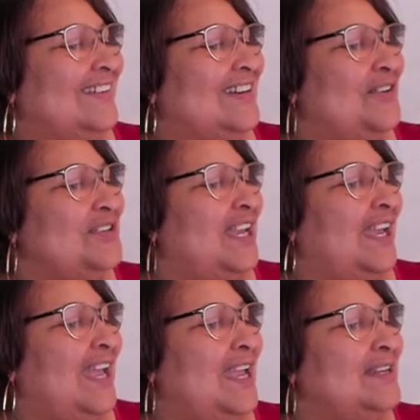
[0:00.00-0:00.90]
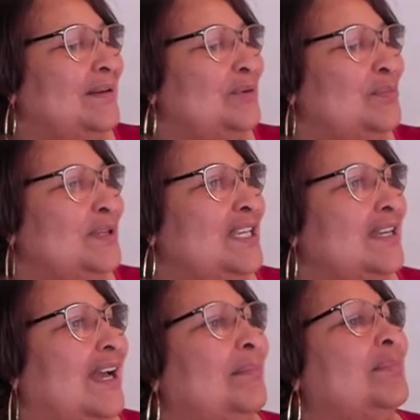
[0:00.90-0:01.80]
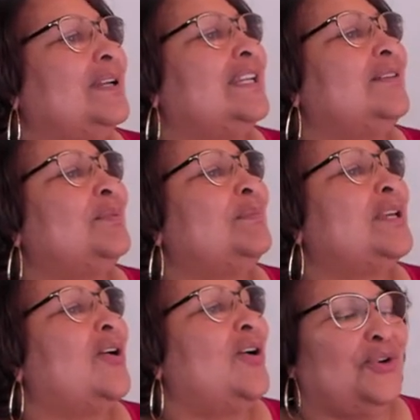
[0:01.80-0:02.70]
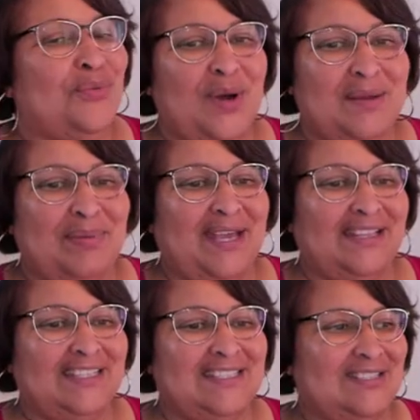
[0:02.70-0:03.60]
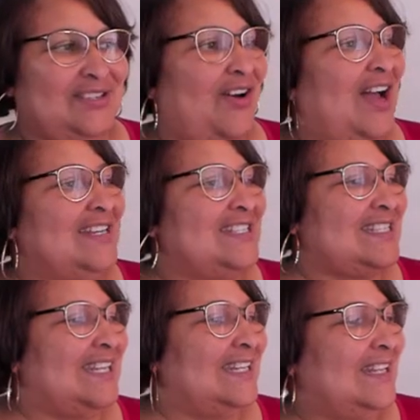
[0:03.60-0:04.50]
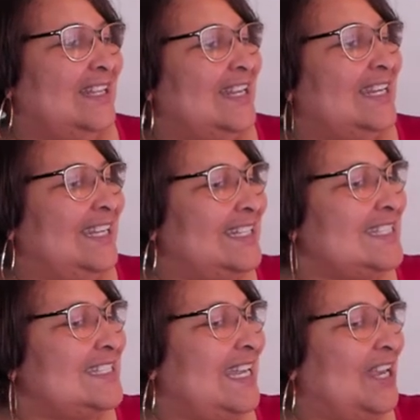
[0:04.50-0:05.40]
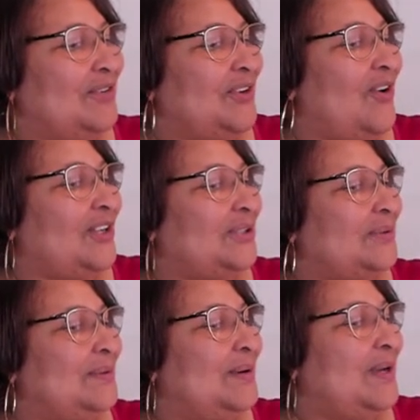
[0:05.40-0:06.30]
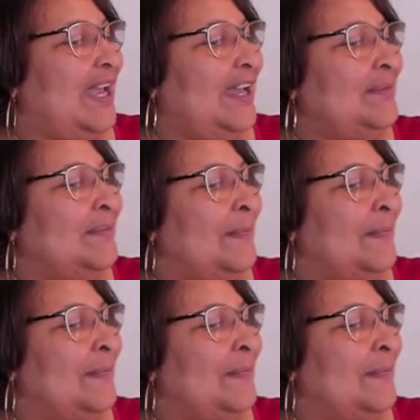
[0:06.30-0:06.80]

Oh yeah, AWB I believe would be auto white balance. So I just let let it stay on auto. Okay.